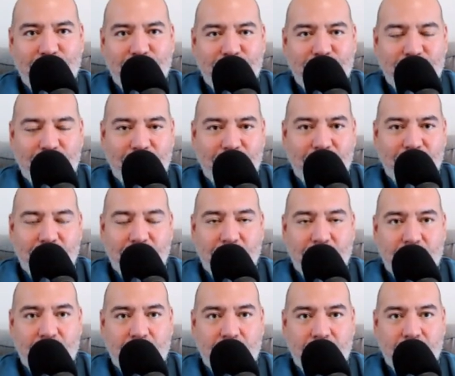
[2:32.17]

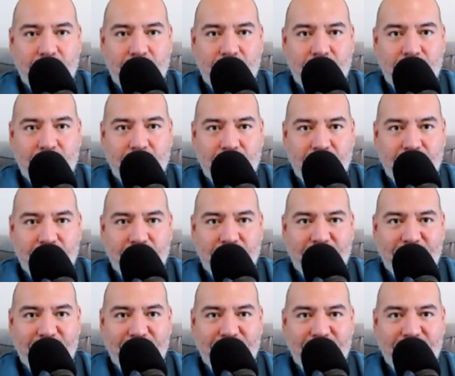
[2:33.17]

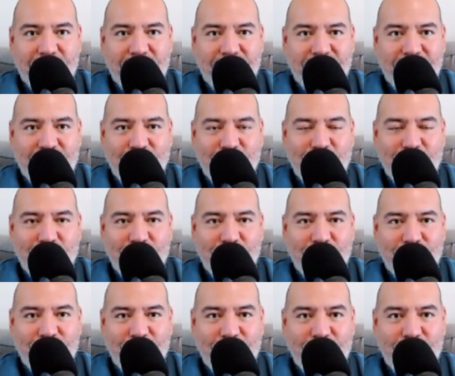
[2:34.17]

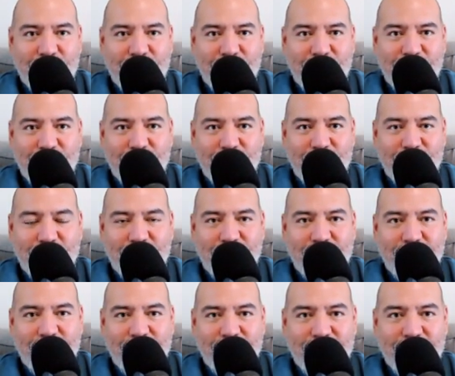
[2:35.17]

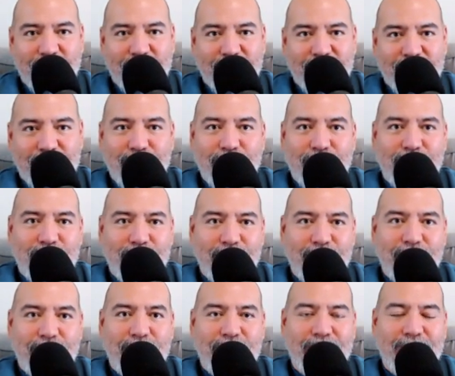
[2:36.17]

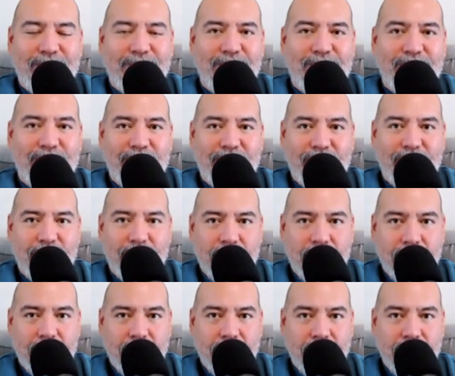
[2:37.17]

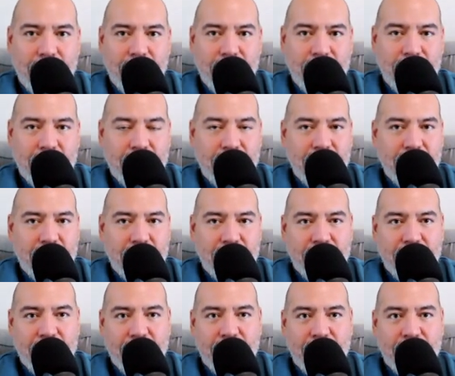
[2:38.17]

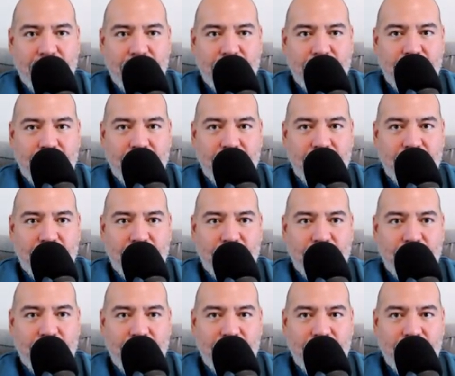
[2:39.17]
The person shown says nothing.